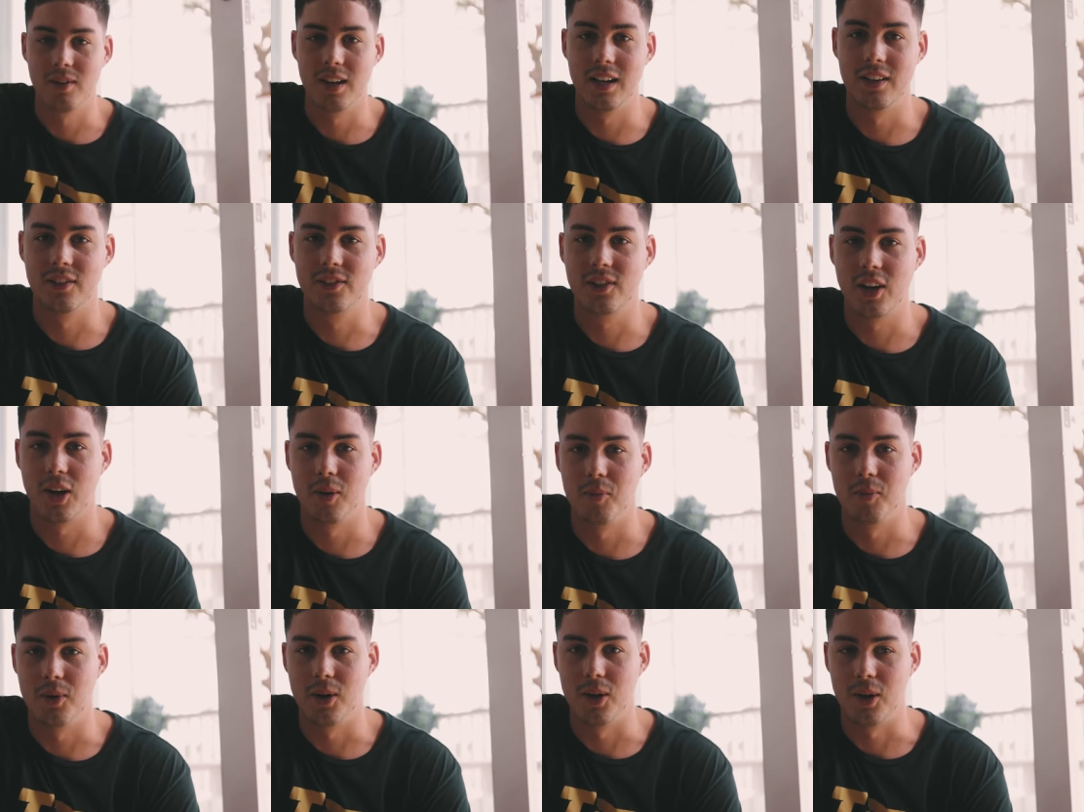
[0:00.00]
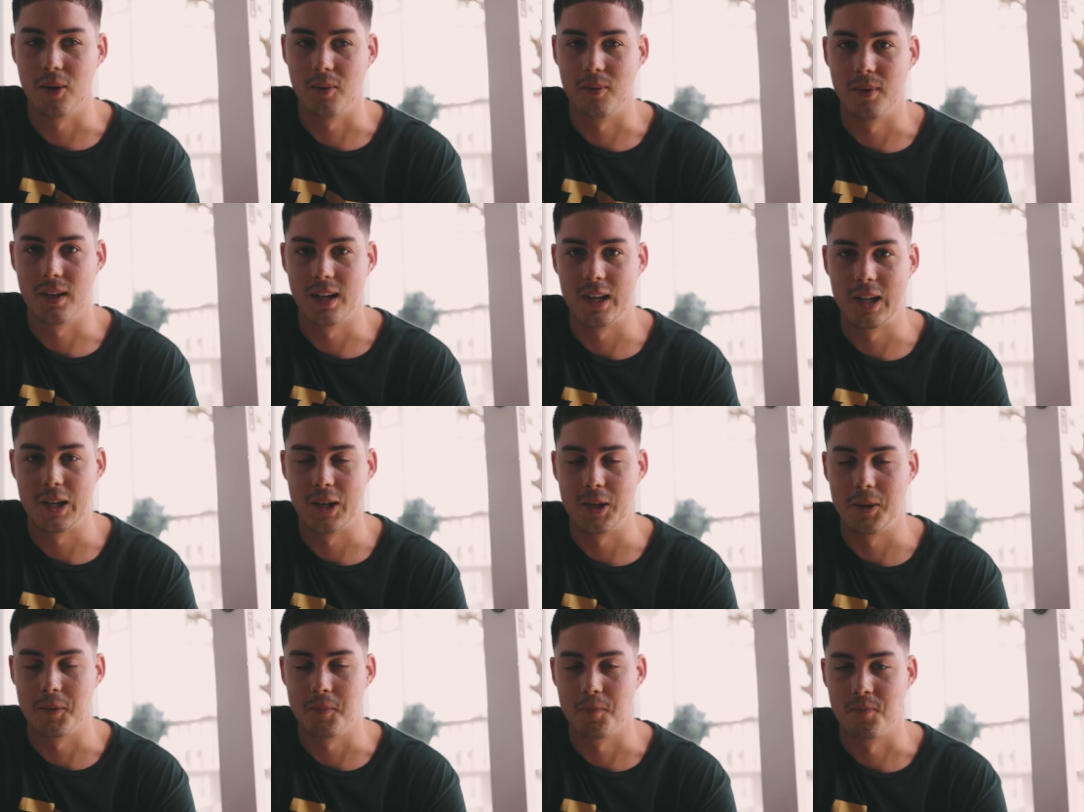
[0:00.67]
of rounds coming up.
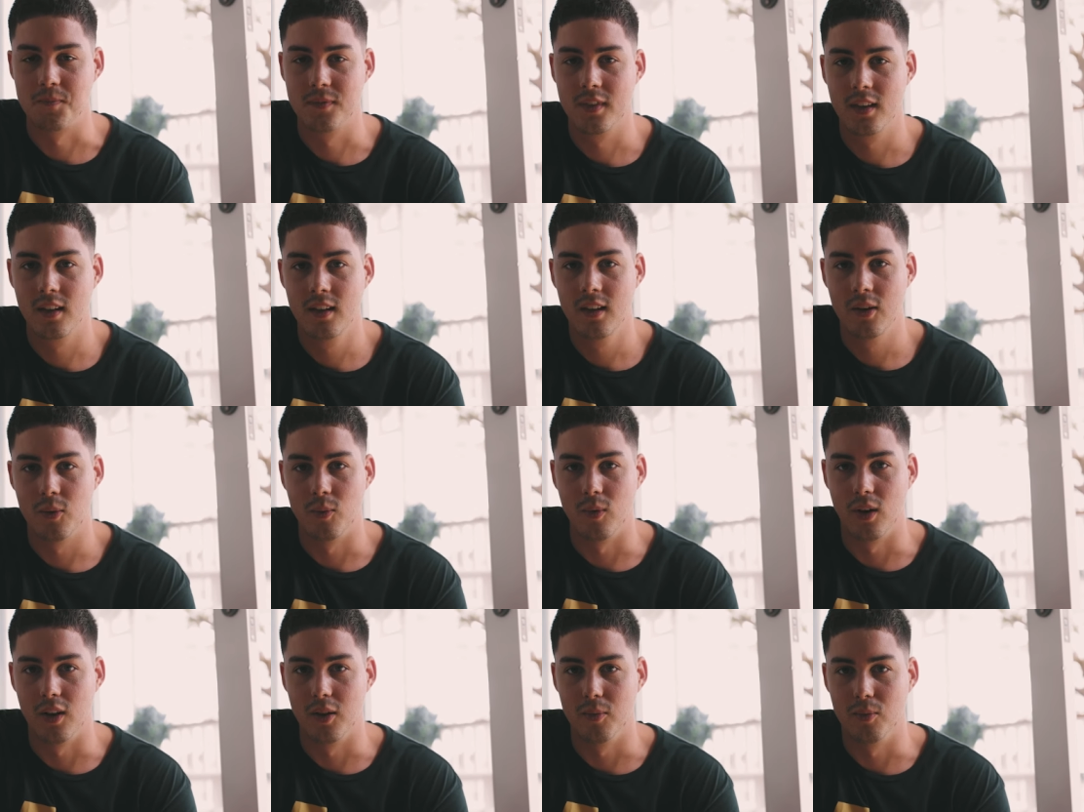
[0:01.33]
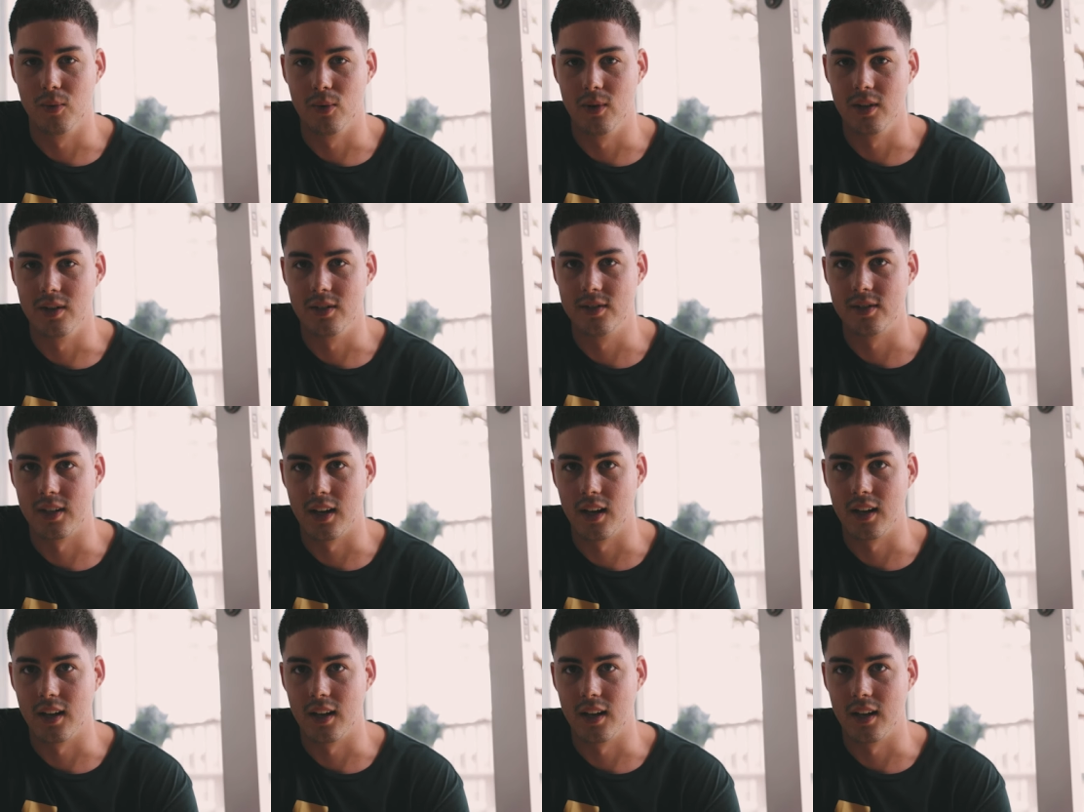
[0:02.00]
Um, one of the boys,